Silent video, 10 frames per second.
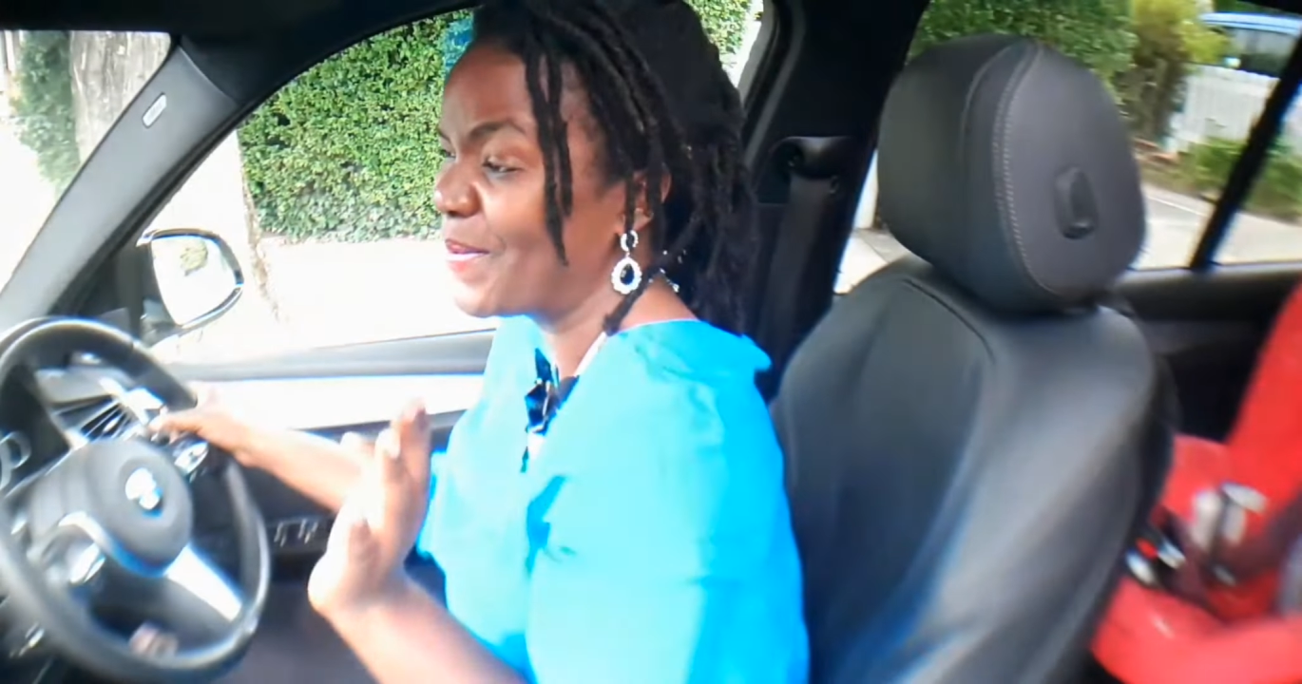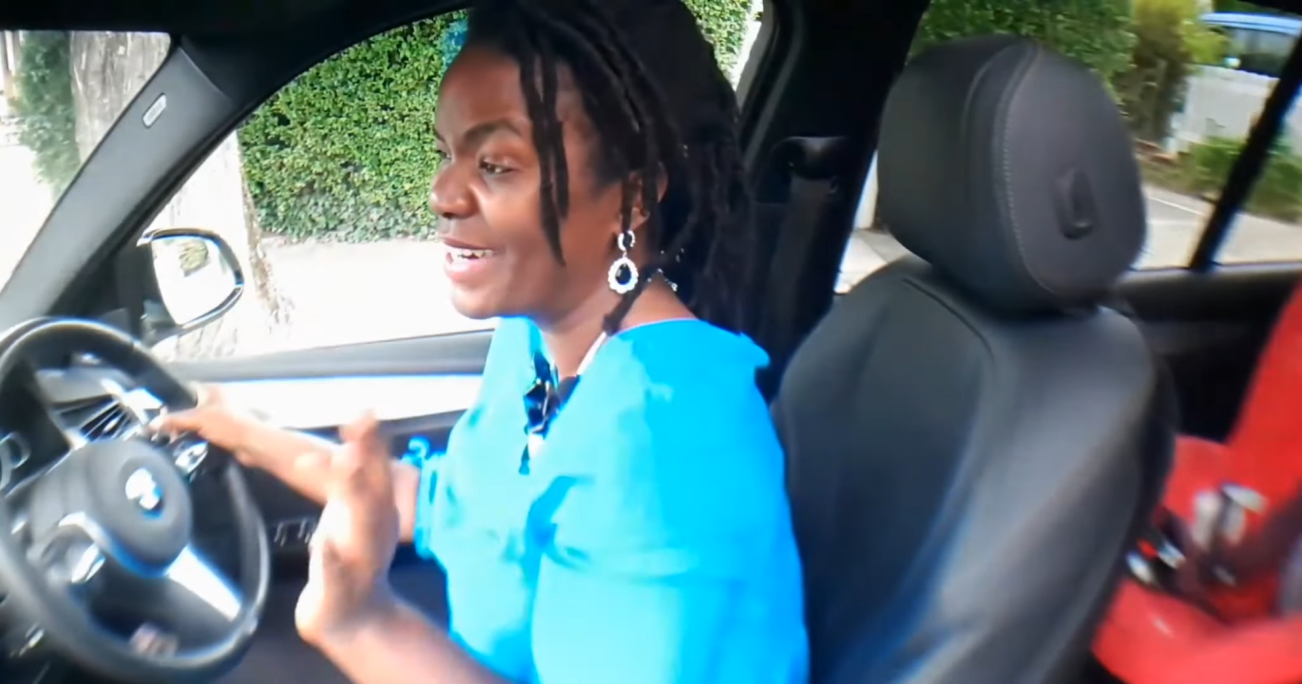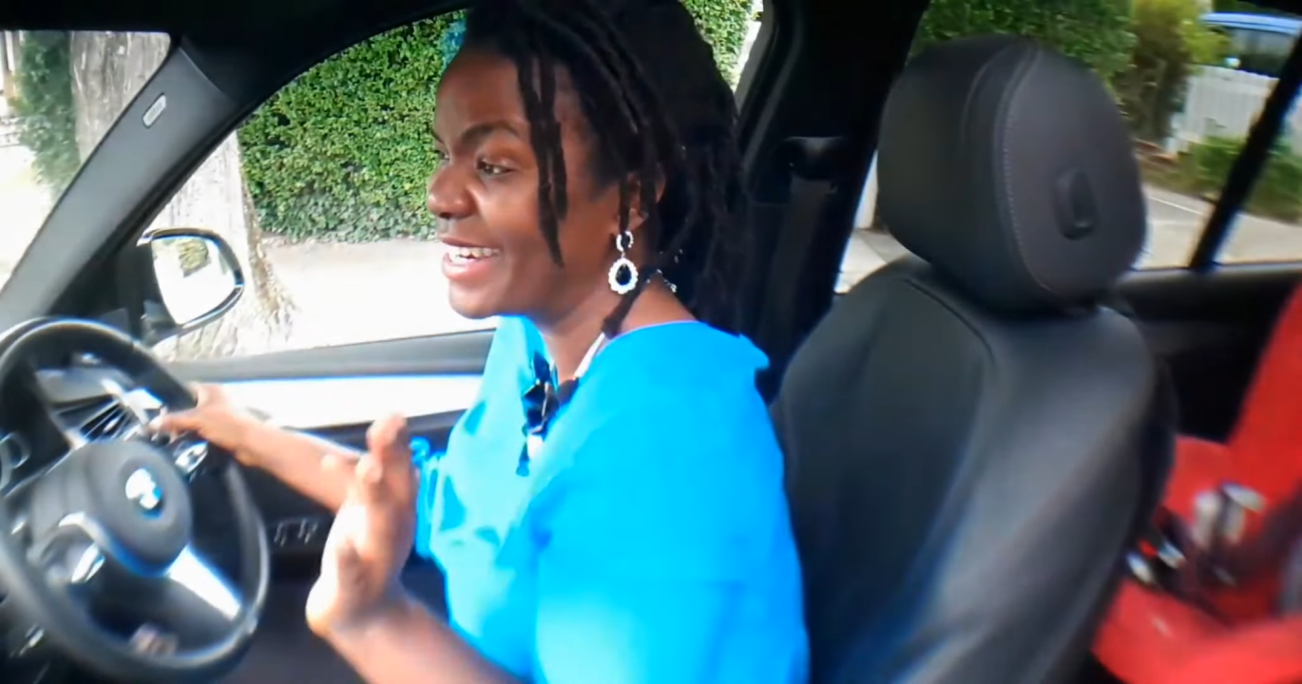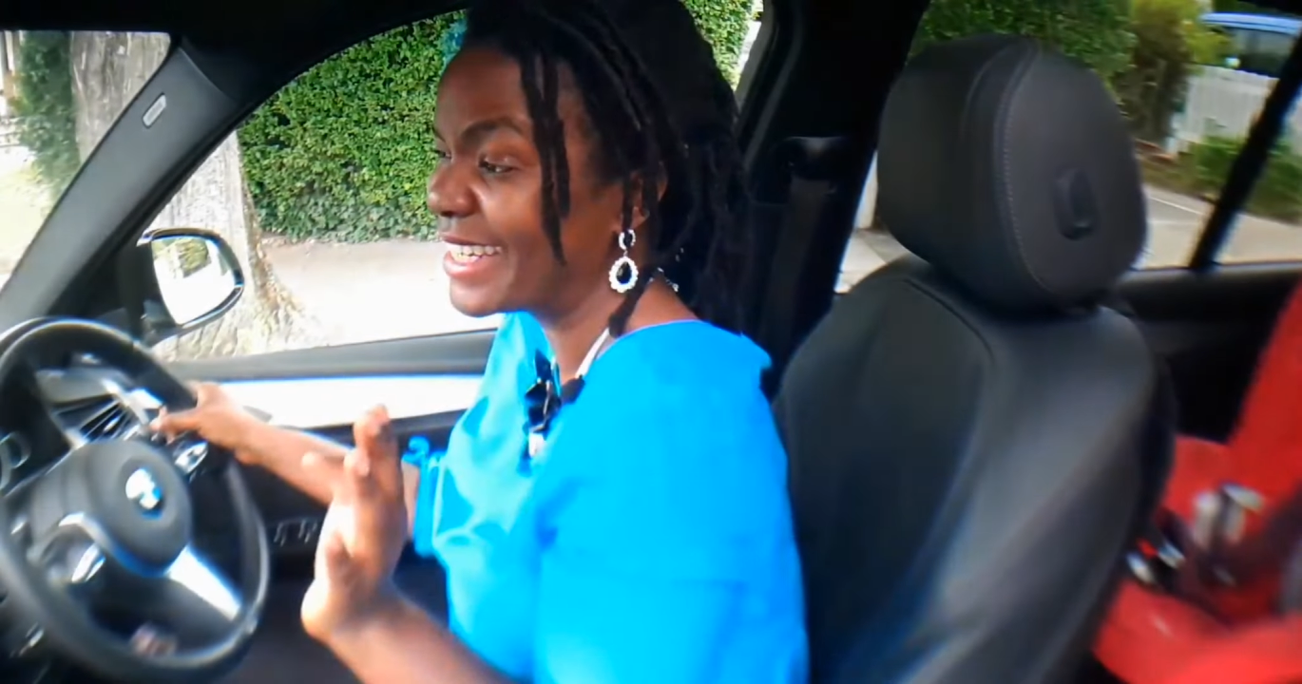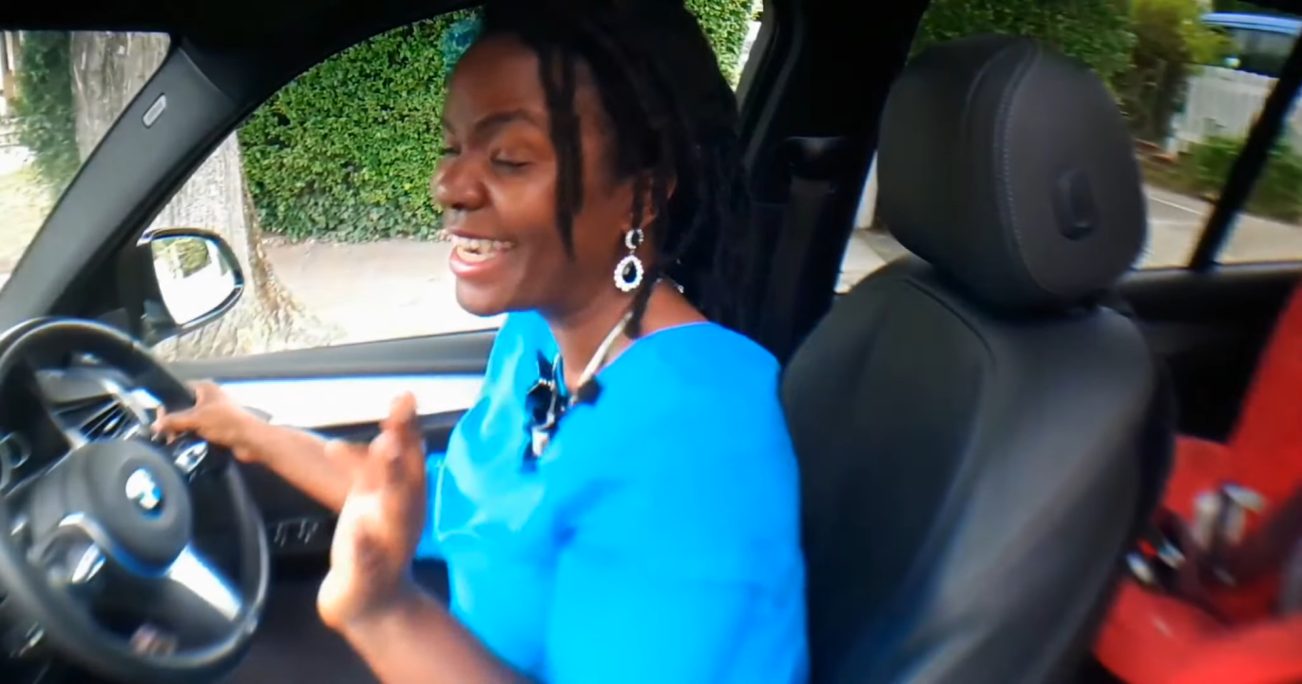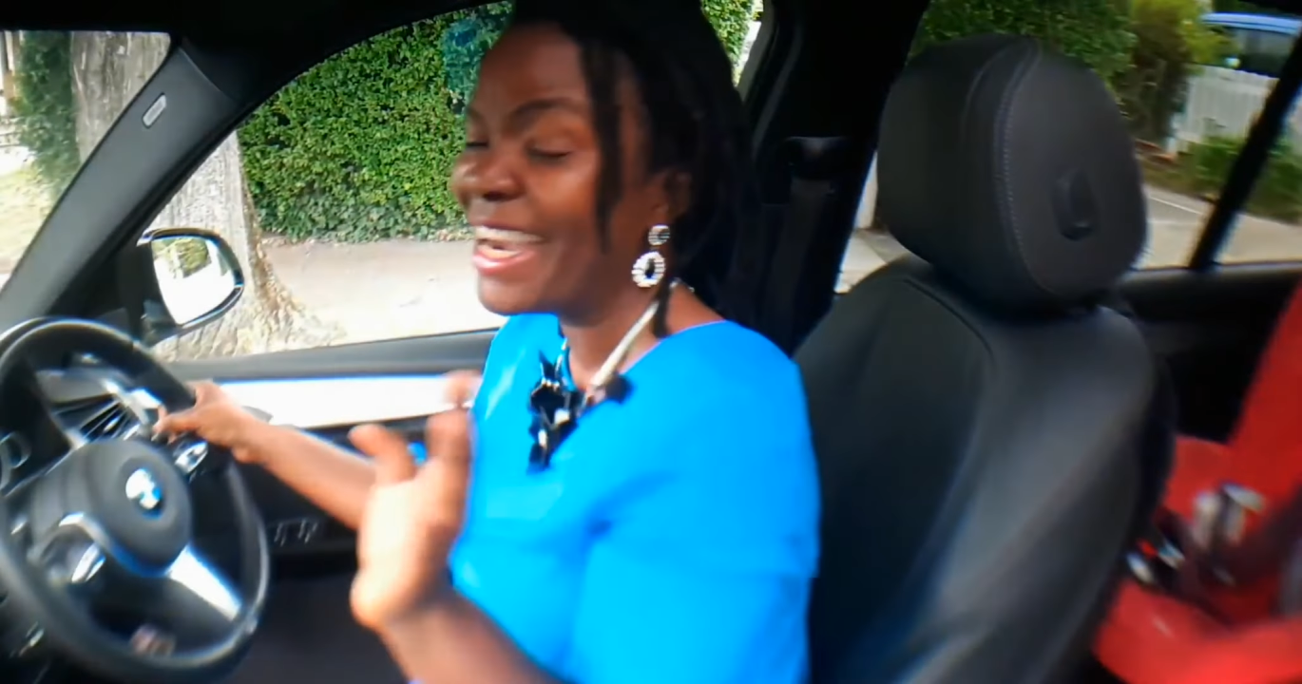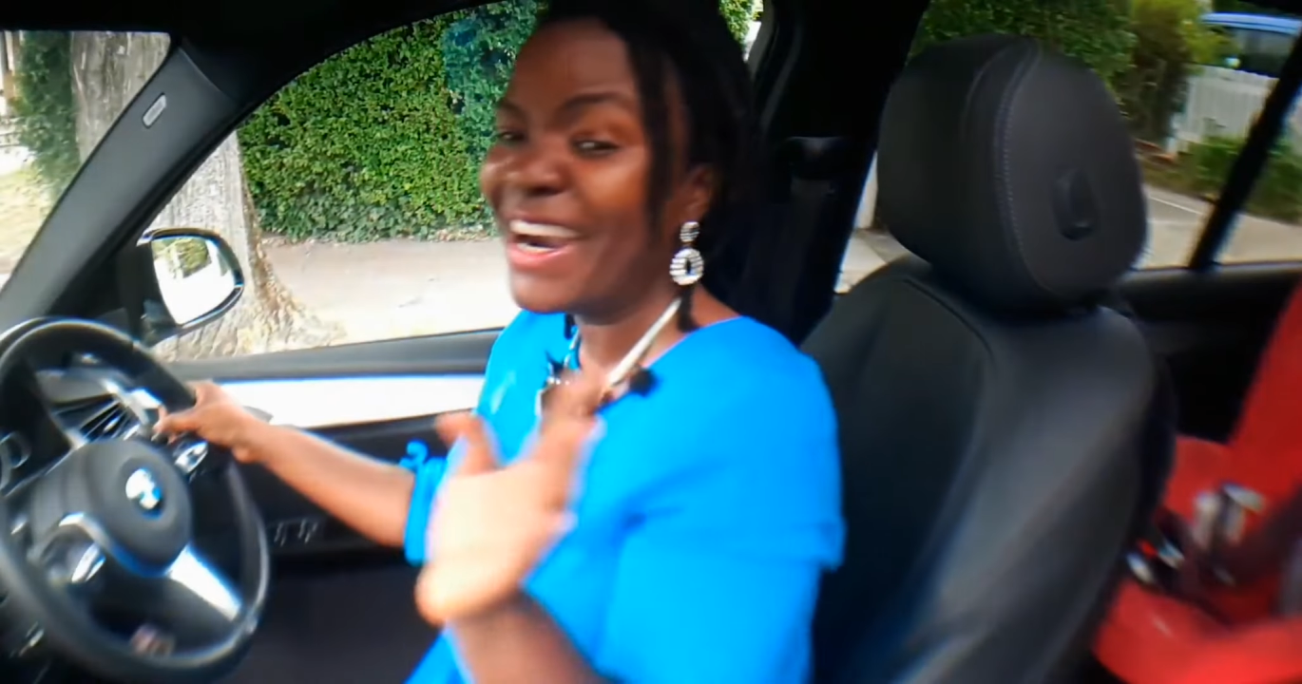work.